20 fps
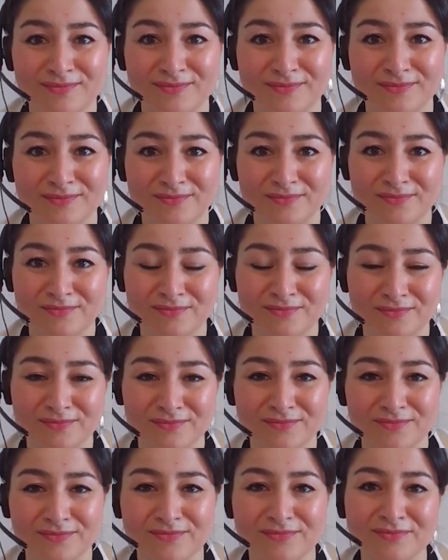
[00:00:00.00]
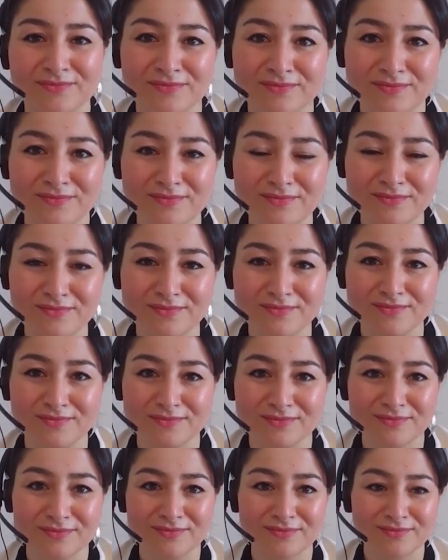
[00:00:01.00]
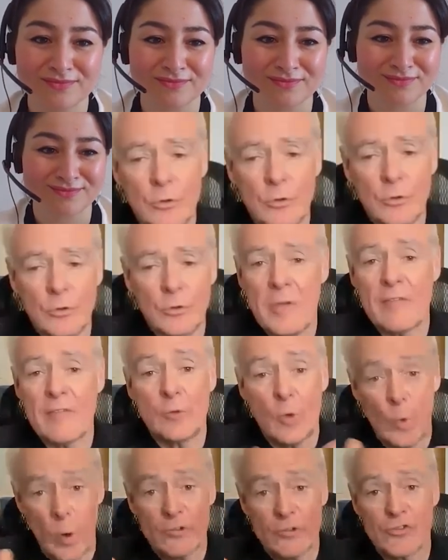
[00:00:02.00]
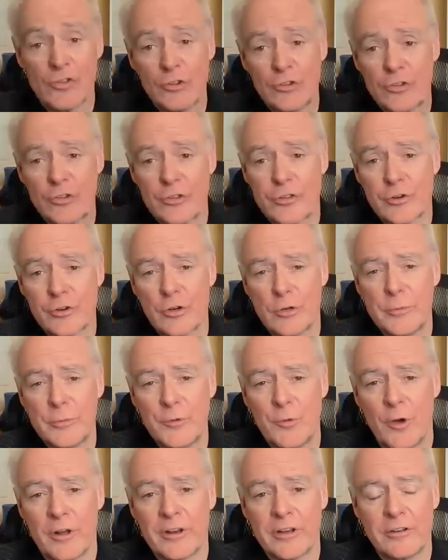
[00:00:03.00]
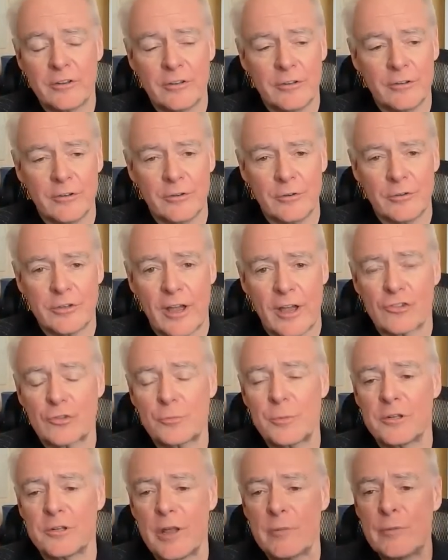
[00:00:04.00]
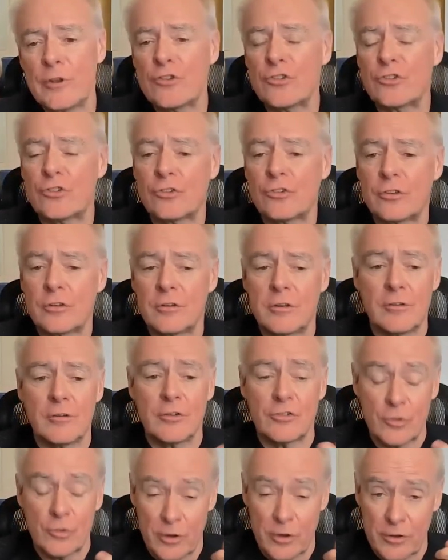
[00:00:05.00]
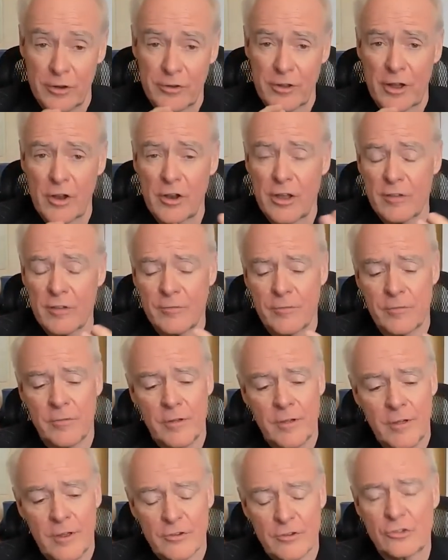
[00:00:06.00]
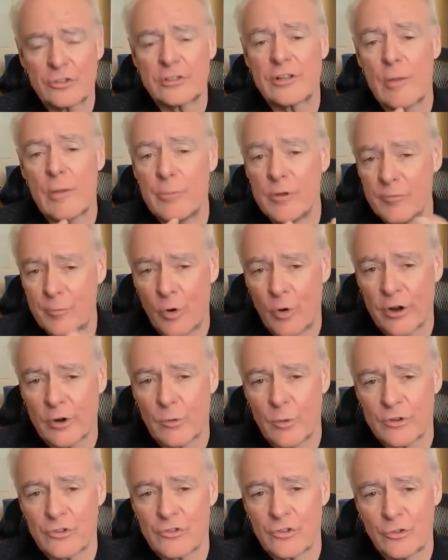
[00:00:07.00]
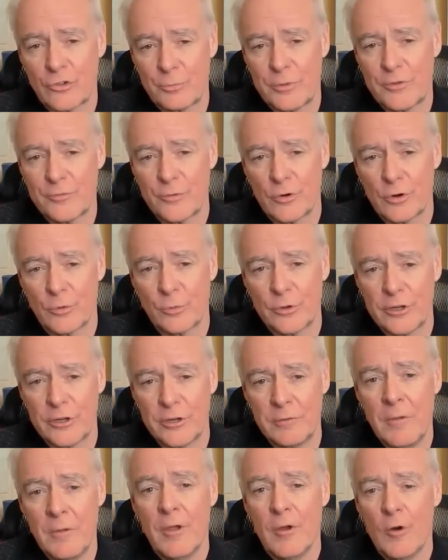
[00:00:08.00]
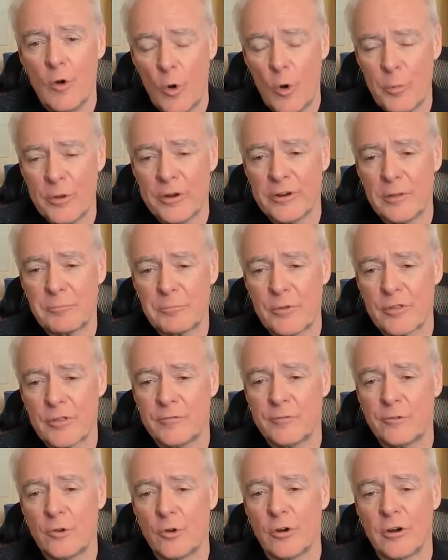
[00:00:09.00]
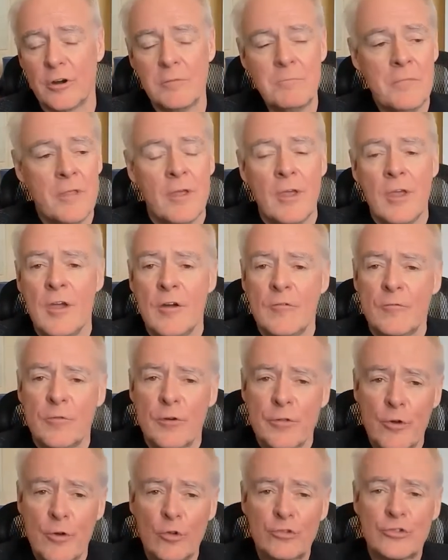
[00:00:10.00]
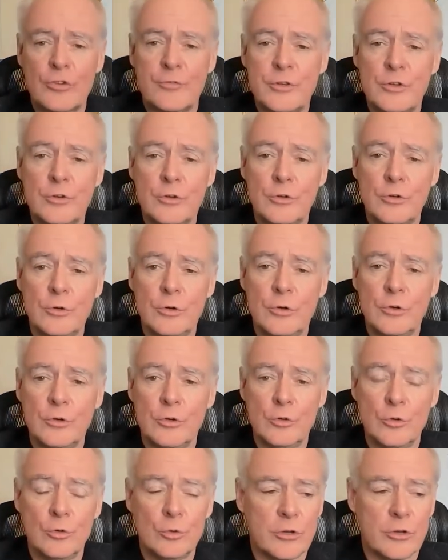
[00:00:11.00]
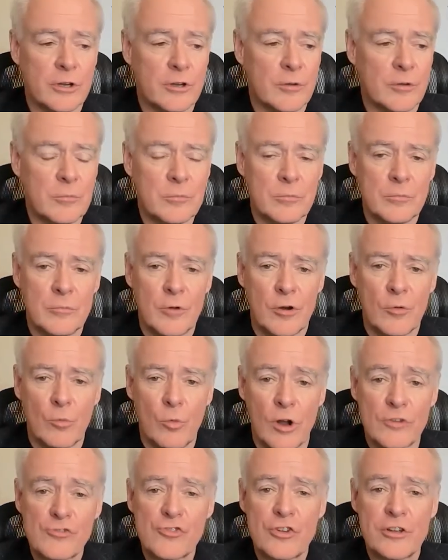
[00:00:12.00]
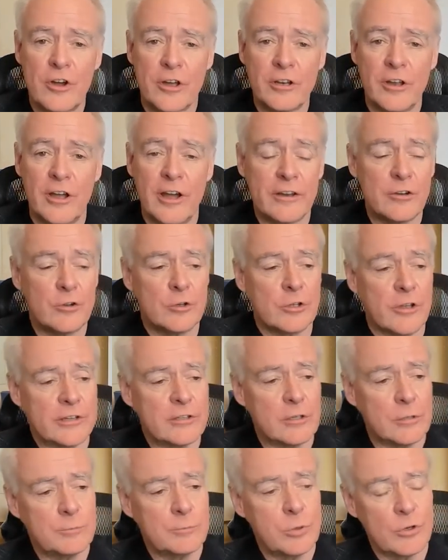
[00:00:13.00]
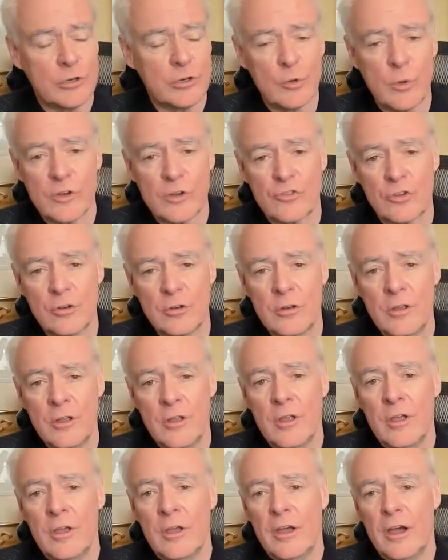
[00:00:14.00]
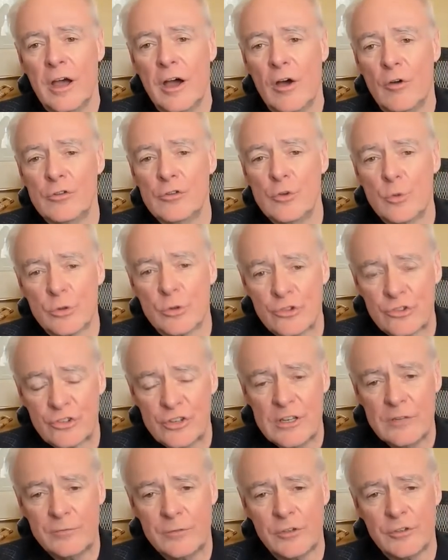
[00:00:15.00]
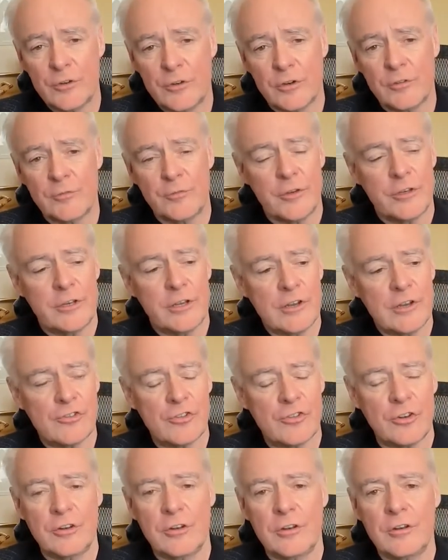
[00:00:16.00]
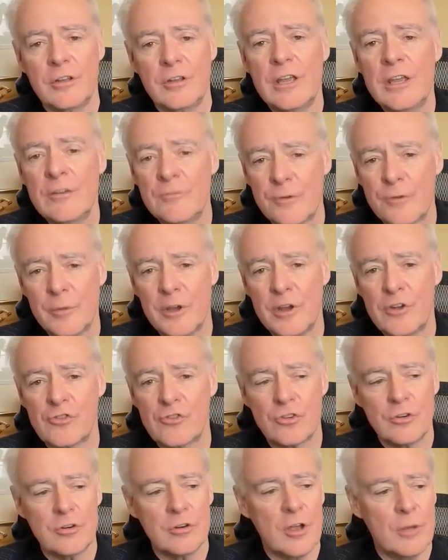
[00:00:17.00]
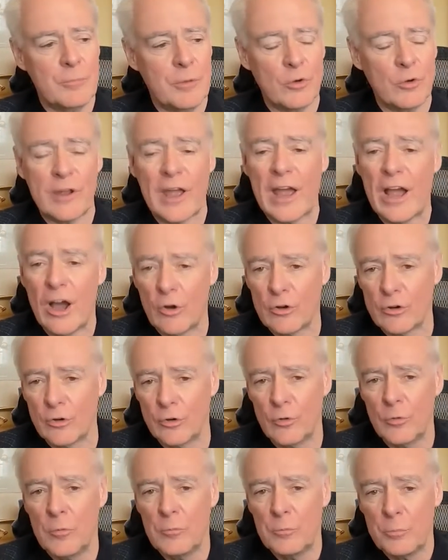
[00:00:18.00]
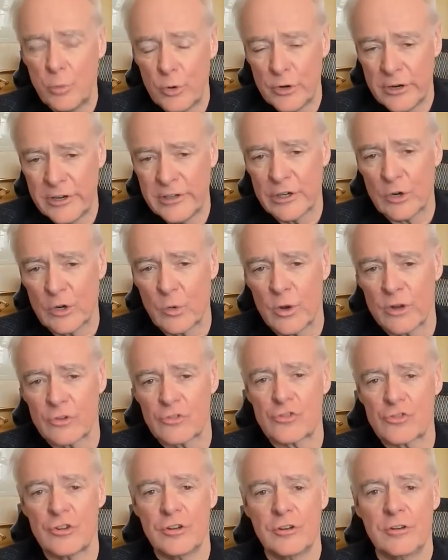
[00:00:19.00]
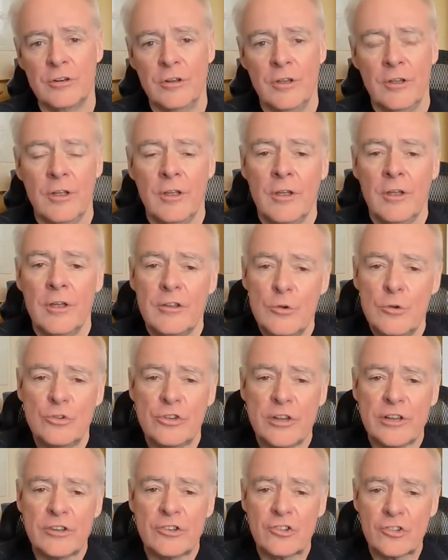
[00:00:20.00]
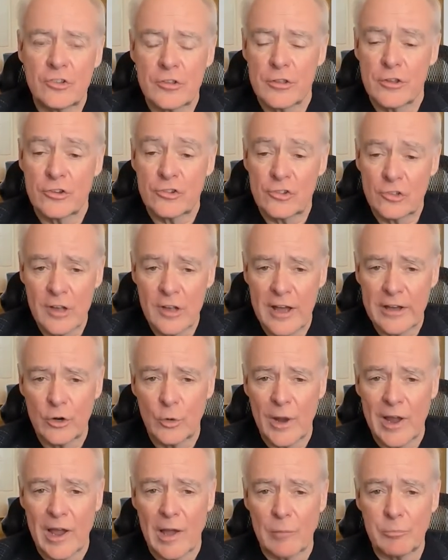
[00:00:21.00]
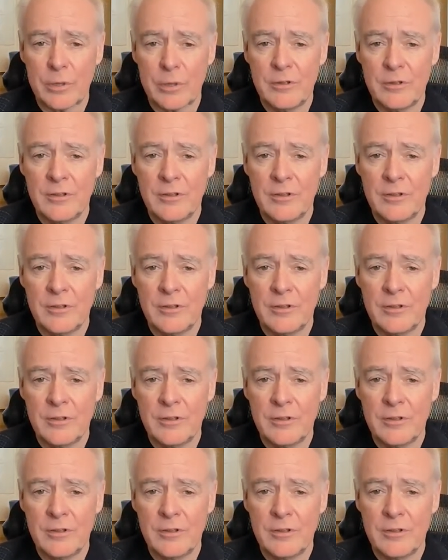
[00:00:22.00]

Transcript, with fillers: Now we have uh, a number of people who have questions they're going to be wanting to, to ask, but let me just uh, so I'll, I'll have just a couple of more questions before we open it up to the floor. For those of you who uh, are watching online who'd like to put a question, uh, you received in your invitation information about how to put in a question using the Slido app.